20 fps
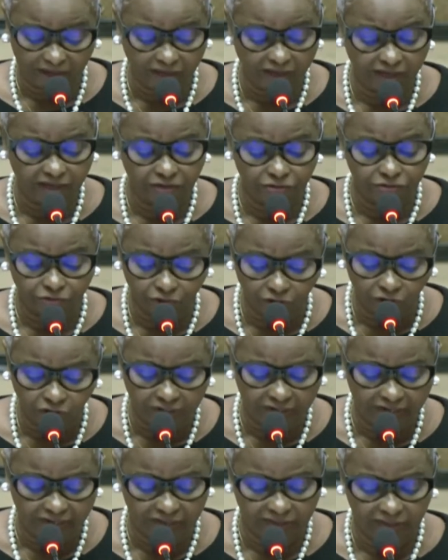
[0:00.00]

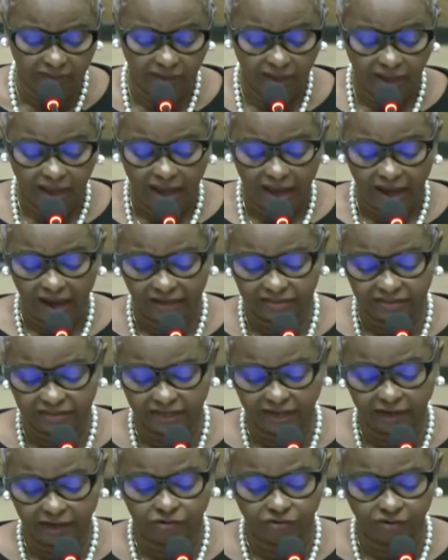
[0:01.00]
eroded as
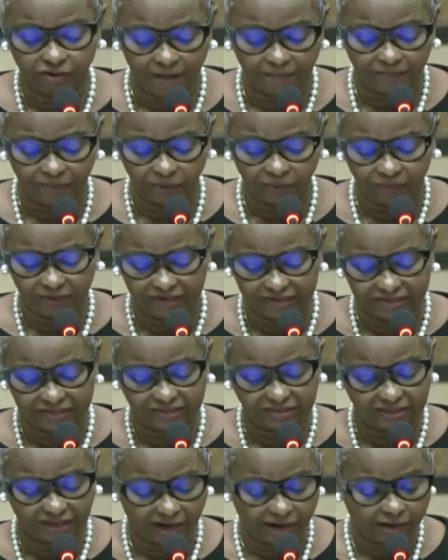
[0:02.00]
they grapple with the
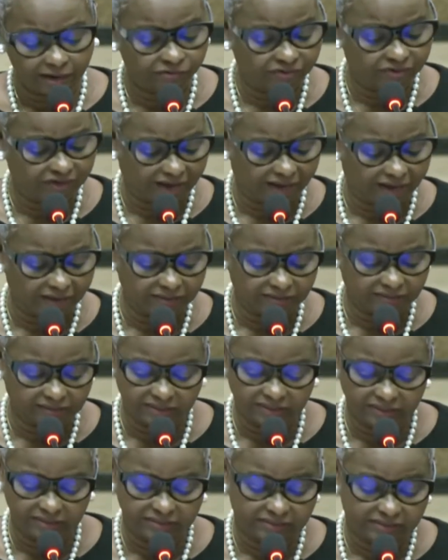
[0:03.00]
stark
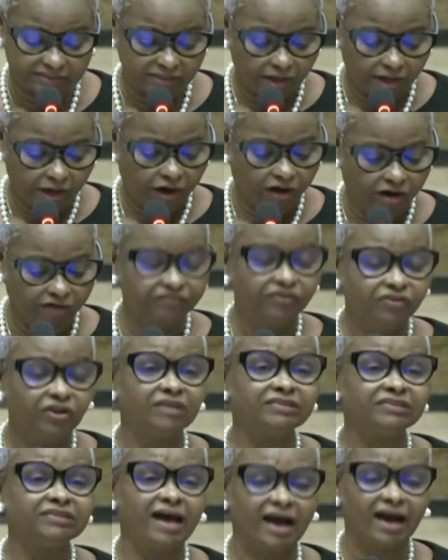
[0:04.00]
realities of
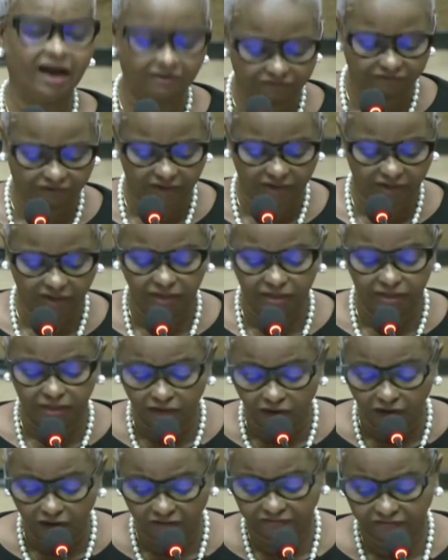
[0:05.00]
not having
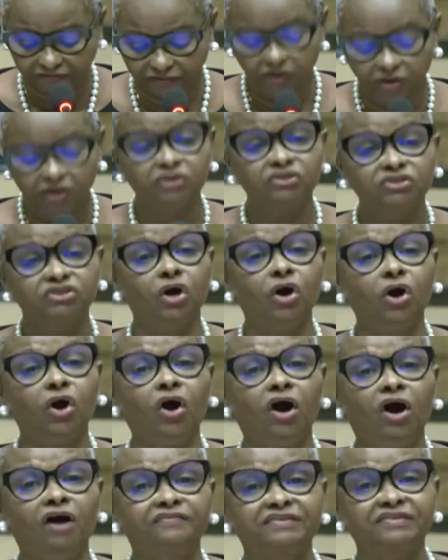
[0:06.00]
enough to
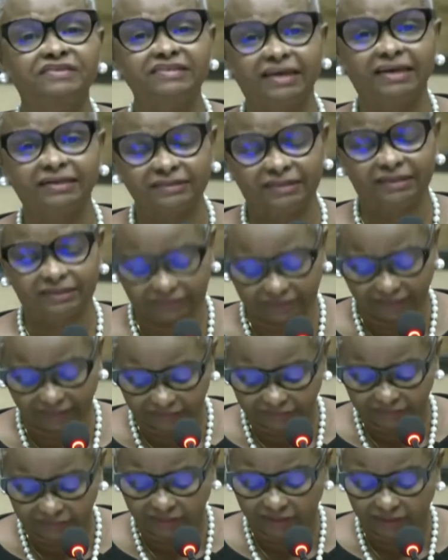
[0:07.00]
offset the
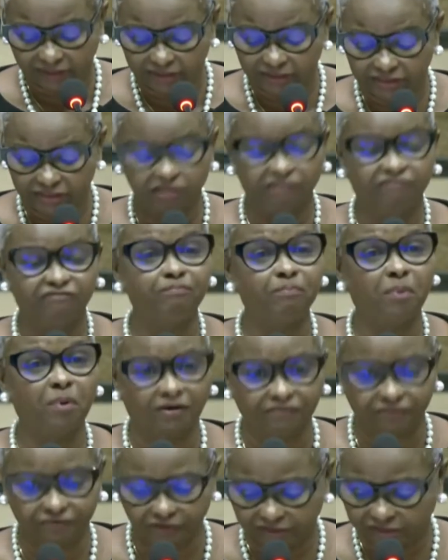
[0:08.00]
tentacles of
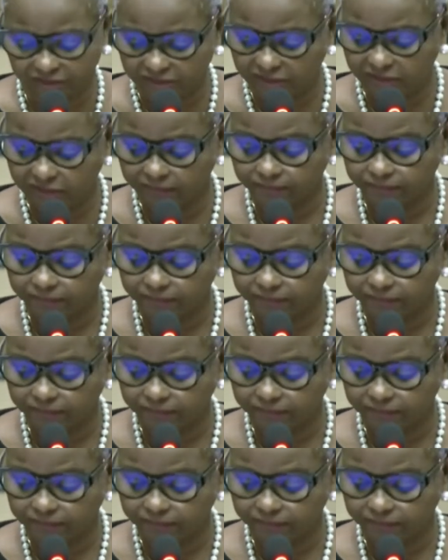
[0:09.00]
poverty.